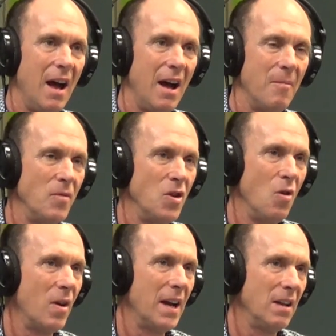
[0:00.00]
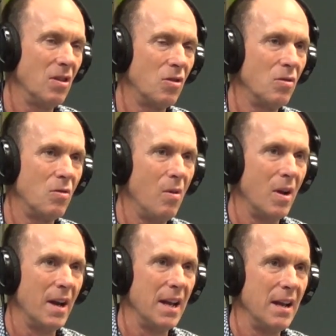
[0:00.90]
You're not getting the good
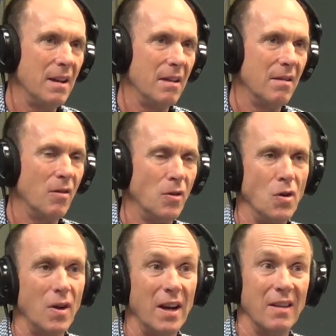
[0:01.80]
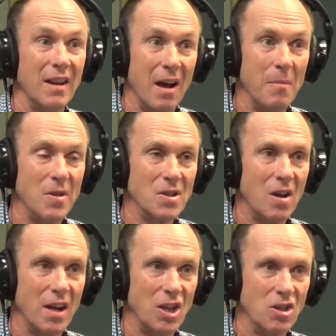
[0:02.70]
quality, or you're not getting the numbers
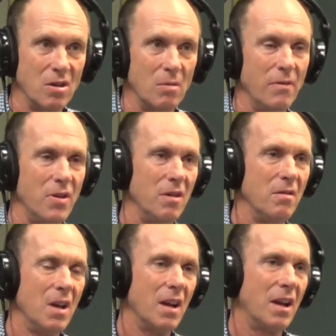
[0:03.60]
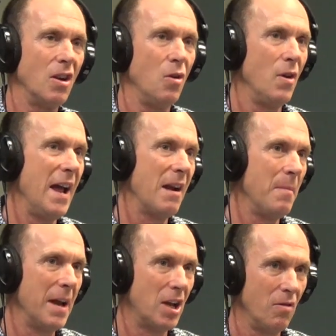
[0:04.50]
like you do if you can learn how to
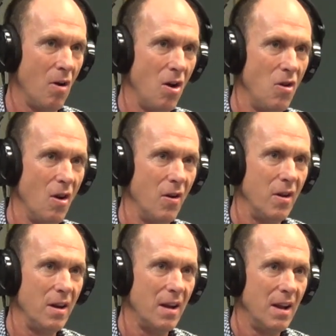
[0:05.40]
make your own yogurt.